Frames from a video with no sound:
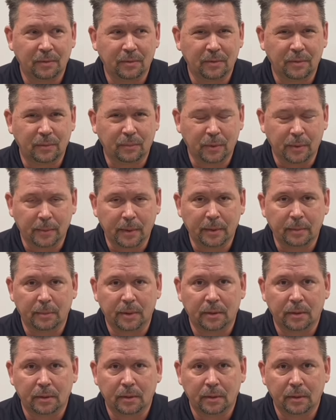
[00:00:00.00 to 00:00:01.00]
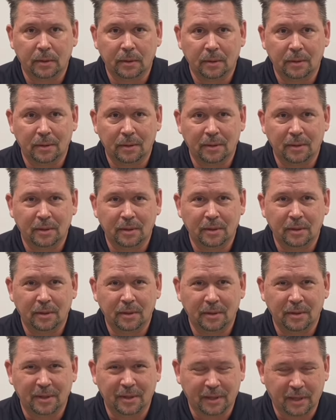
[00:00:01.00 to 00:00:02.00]
You remember,
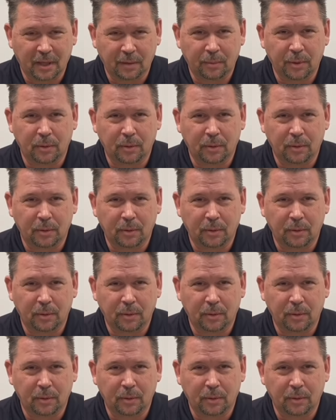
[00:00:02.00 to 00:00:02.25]
and keep